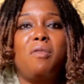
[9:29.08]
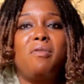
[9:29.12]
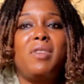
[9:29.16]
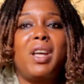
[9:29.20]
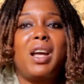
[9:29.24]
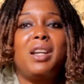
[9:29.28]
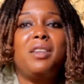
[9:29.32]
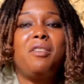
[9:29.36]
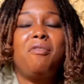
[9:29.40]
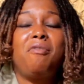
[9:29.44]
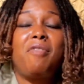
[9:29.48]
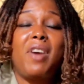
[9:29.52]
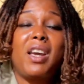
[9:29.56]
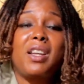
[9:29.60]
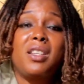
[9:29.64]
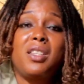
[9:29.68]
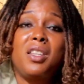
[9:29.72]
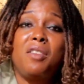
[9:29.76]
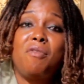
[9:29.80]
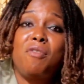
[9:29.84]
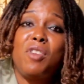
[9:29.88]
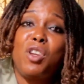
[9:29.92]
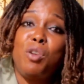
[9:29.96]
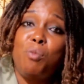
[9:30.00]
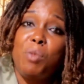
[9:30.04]
of their
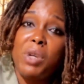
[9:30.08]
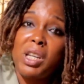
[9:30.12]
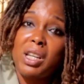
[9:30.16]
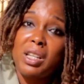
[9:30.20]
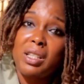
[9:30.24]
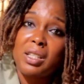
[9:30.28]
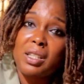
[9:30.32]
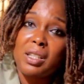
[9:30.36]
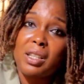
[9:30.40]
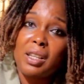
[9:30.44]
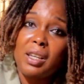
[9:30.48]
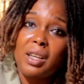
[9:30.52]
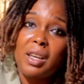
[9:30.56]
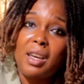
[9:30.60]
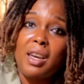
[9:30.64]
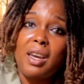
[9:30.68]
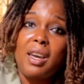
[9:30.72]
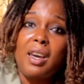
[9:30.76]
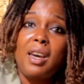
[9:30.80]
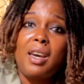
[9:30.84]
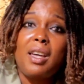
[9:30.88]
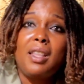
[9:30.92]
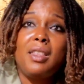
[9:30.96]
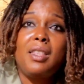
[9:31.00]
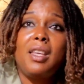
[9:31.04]
defective immunity,
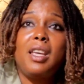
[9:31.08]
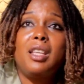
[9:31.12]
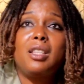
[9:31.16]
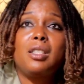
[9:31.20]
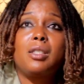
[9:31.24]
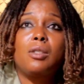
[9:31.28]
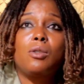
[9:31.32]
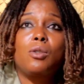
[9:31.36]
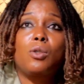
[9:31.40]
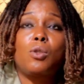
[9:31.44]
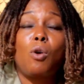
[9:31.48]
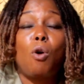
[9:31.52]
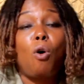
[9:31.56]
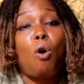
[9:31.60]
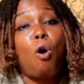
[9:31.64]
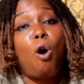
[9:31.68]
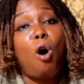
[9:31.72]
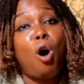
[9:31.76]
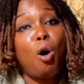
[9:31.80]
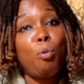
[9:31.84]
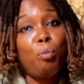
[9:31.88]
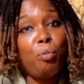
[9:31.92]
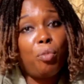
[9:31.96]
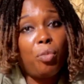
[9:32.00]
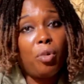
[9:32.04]
they
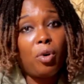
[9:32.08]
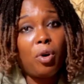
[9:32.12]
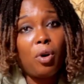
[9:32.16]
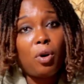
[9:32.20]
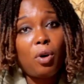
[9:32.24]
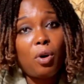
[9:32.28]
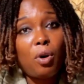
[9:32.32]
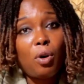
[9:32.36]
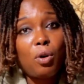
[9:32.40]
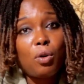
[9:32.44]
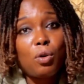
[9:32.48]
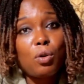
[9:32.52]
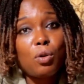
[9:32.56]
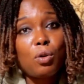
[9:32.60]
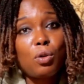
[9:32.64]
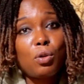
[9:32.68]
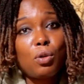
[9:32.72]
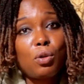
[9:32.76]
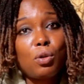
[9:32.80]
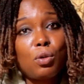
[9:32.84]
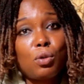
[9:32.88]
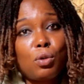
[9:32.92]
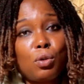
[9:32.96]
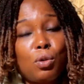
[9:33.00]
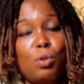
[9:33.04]
succumb
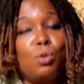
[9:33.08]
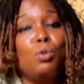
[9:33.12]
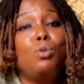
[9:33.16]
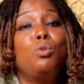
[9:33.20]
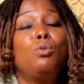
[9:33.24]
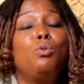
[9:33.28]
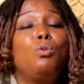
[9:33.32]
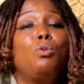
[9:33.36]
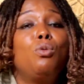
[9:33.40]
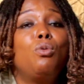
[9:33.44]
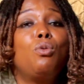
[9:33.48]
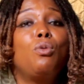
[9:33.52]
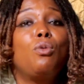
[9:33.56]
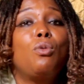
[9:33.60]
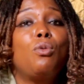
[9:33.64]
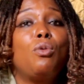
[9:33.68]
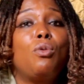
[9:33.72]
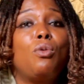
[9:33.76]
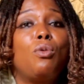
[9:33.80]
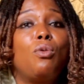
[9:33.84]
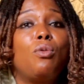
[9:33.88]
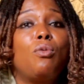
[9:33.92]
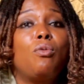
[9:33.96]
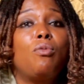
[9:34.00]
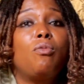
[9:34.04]
to
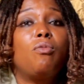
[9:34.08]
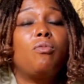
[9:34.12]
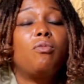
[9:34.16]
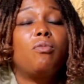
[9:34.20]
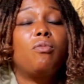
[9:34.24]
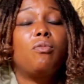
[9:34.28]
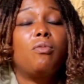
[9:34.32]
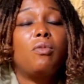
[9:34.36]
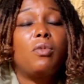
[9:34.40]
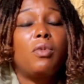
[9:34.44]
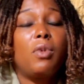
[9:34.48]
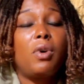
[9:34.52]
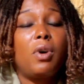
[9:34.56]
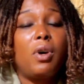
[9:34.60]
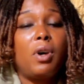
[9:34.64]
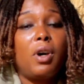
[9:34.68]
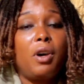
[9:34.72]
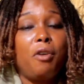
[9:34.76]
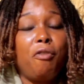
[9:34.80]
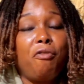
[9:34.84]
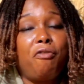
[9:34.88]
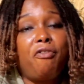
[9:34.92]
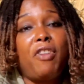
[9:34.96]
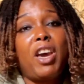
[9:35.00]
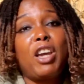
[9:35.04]

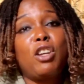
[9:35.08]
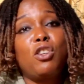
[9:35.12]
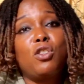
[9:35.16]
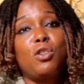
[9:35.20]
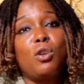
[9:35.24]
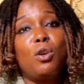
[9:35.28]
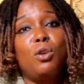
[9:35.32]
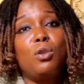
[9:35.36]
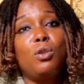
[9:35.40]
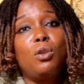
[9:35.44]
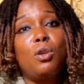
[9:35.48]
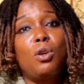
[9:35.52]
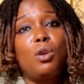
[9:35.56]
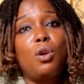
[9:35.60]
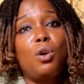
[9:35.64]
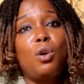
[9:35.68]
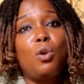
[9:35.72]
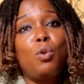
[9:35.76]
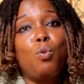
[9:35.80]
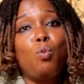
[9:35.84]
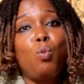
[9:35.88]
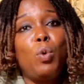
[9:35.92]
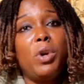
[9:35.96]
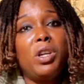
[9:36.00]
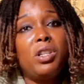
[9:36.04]
infection
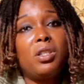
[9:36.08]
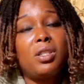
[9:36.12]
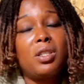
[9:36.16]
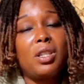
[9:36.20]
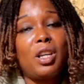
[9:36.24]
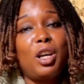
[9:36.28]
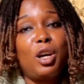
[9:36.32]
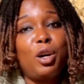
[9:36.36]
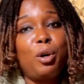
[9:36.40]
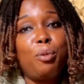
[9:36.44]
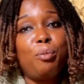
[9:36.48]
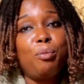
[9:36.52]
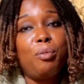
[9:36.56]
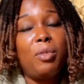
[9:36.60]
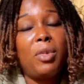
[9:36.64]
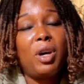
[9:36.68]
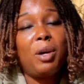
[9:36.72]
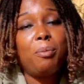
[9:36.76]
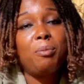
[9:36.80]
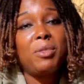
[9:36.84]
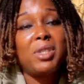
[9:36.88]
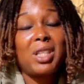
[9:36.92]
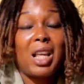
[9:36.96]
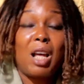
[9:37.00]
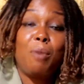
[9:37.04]
with
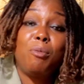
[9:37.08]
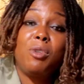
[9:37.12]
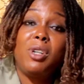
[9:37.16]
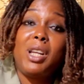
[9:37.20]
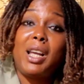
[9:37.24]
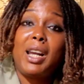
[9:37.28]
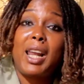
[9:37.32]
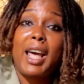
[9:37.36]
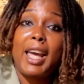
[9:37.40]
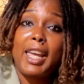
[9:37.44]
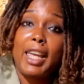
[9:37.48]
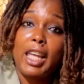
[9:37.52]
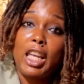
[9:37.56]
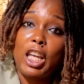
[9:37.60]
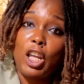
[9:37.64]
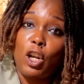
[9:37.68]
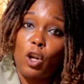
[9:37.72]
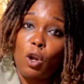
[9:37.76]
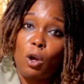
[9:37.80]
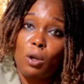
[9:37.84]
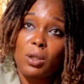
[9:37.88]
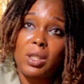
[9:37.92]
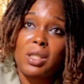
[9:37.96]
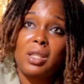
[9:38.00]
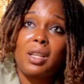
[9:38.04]
salmonella a
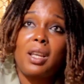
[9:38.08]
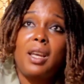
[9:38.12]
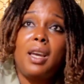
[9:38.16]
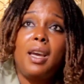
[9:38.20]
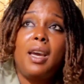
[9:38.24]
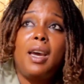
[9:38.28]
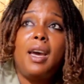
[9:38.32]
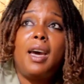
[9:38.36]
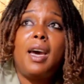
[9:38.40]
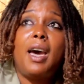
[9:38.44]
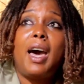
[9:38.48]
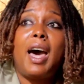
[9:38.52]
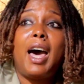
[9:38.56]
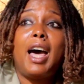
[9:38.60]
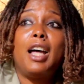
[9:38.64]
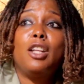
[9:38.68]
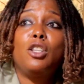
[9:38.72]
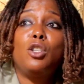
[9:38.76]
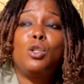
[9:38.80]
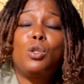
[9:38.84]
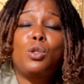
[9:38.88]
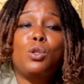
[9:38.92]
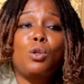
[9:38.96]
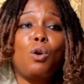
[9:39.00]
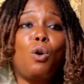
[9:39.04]
lot.
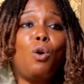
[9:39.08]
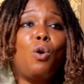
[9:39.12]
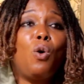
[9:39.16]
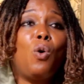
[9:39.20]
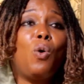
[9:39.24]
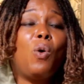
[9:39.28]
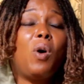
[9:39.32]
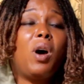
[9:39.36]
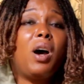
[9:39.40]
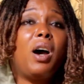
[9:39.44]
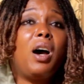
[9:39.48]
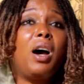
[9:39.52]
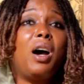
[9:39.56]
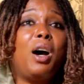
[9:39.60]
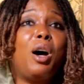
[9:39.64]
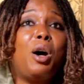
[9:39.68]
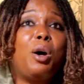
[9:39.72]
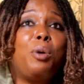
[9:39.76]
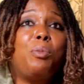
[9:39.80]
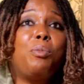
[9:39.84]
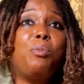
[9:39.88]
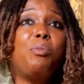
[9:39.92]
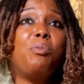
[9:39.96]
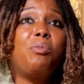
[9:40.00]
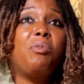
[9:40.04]
And so
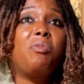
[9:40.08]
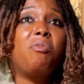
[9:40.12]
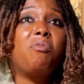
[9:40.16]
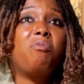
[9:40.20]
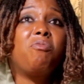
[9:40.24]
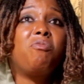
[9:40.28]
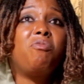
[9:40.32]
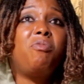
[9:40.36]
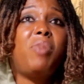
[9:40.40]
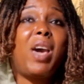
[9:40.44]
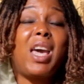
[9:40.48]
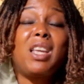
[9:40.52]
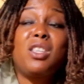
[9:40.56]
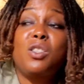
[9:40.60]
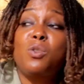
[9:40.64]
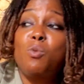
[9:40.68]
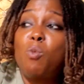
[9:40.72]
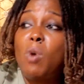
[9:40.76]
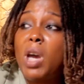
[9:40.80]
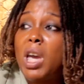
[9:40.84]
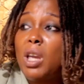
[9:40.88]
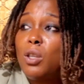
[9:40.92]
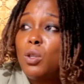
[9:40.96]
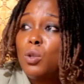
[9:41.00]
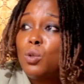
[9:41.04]
best
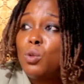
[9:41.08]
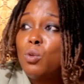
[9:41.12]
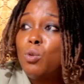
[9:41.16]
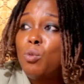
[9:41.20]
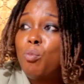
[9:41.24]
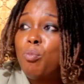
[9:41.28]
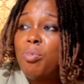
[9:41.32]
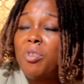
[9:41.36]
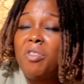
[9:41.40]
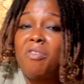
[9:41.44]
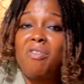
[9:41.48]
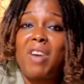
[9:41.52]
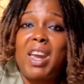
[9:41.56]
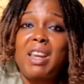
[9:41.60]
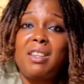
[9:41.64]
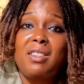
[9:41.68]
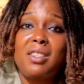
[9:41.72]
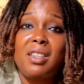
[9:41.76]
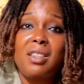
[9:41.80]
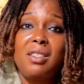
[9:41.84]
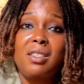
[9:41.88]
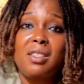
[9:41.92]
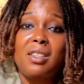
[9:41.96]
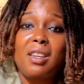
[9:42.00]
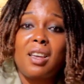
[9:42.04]
way to
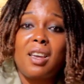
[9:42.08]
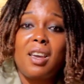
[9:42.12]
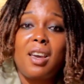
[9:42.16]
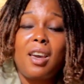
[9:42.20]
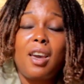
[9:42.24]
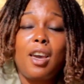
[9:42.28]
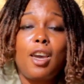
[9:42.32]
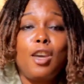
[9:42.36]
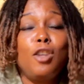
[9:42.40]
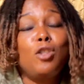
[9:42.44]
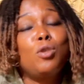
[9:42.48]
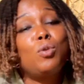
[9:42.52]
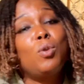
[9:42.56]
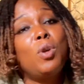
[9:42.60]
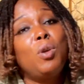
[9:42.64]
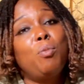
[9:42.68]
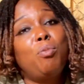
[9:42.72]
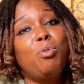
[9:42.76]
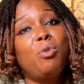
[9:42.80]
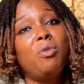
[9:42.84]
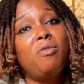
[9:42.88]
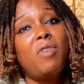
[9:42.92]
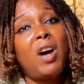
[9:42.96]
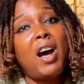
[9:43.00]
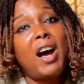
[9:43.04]
prevent it is to
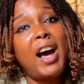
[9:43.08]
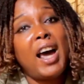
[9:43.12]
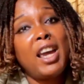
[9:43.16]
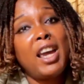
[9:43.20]
improve our